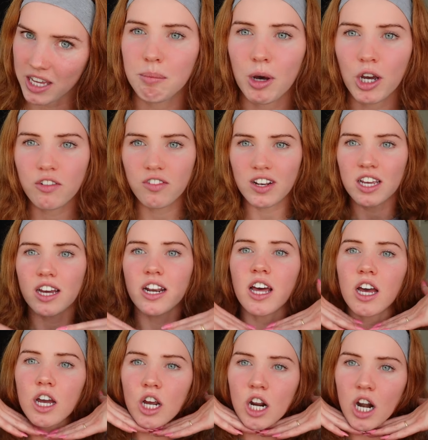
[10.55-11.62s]
I'm hopefully
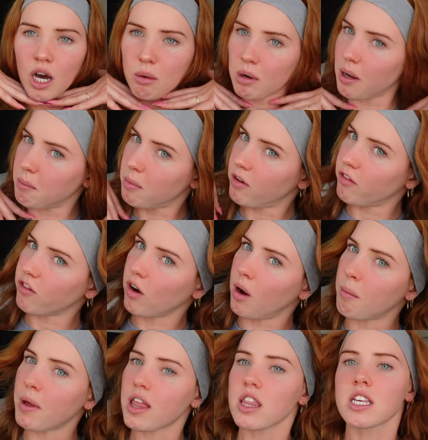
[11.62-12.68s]
gonna glow up
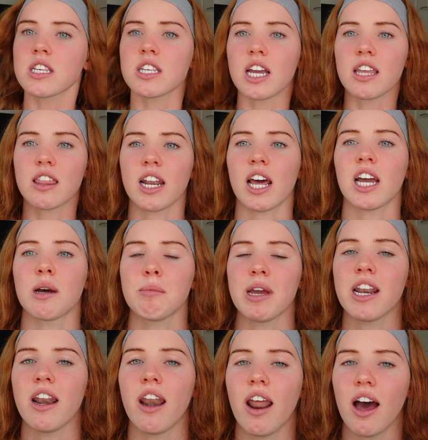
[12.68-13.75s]
from the state that I am
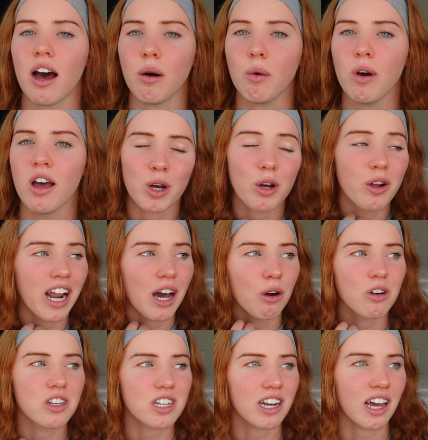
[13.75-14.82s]
in now. We're going
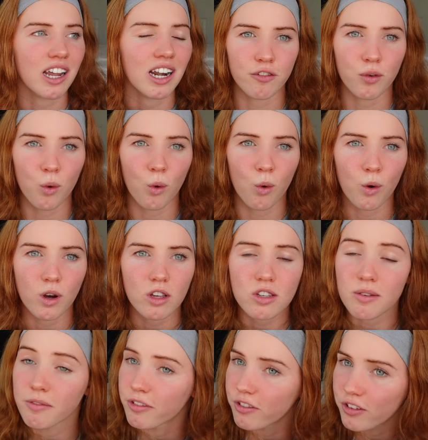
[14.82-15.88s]
out tonight for
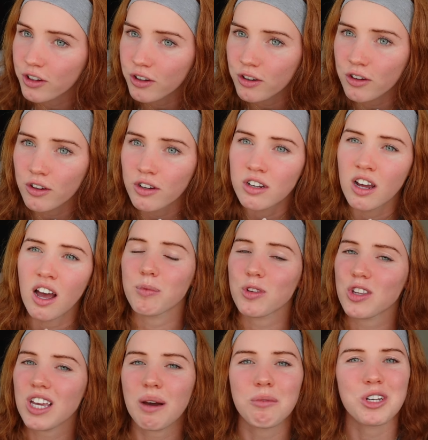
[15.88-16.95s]
some food.
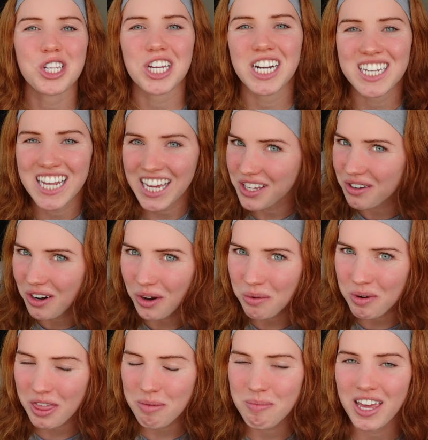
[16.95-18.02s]
So yeah, I'm just gonna take you along
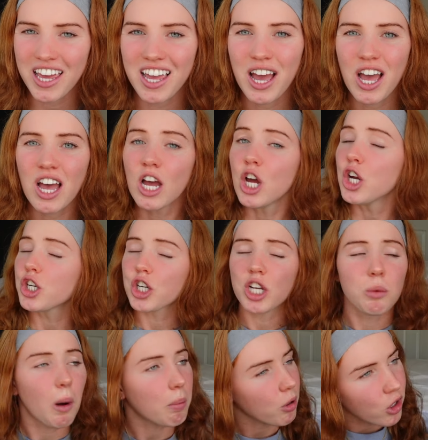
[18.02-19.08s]
with me, show you
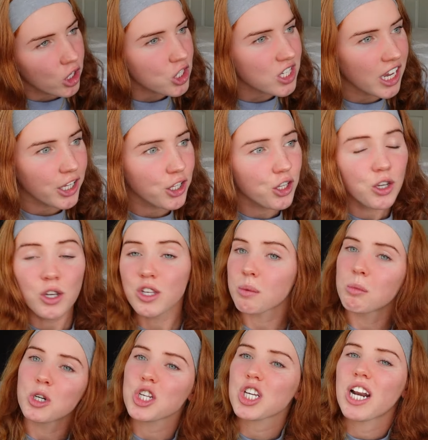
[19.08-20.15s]
what products I use, and
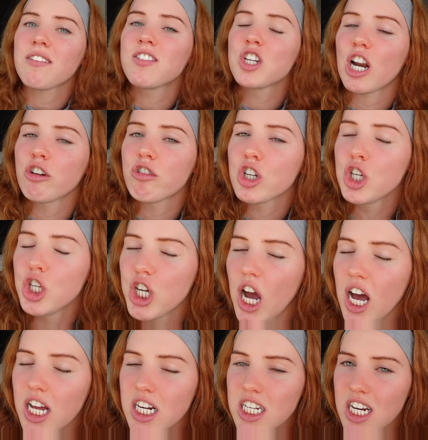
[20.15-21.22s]
we're just gonna have a general
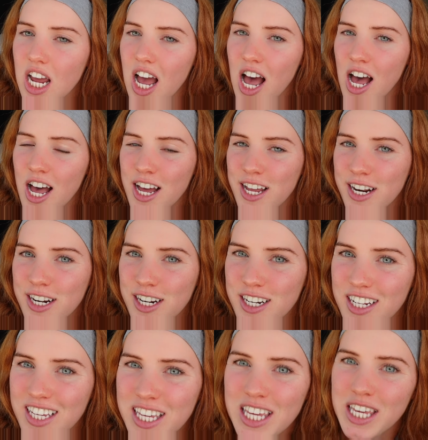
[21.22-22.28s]
chat and
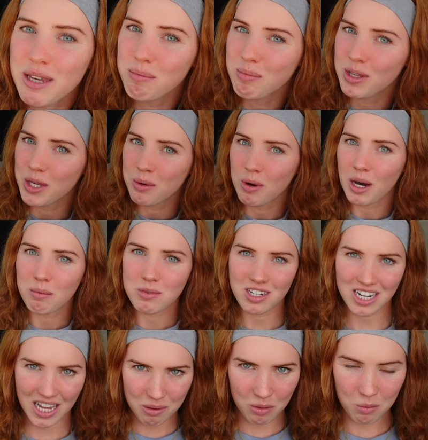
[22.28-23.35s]
keep you up to
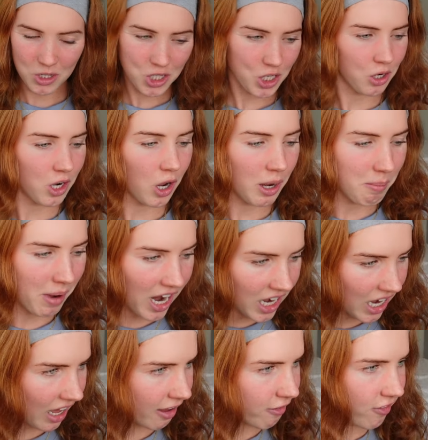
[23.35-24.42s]
date with what's going on in my
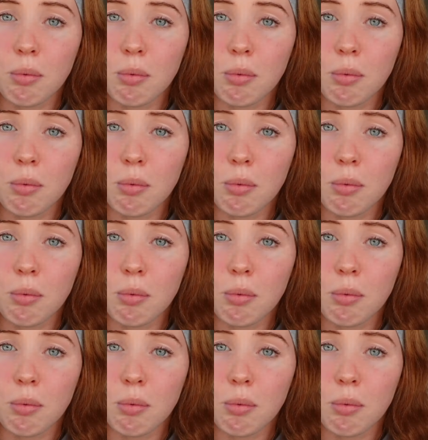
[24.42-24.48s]
life.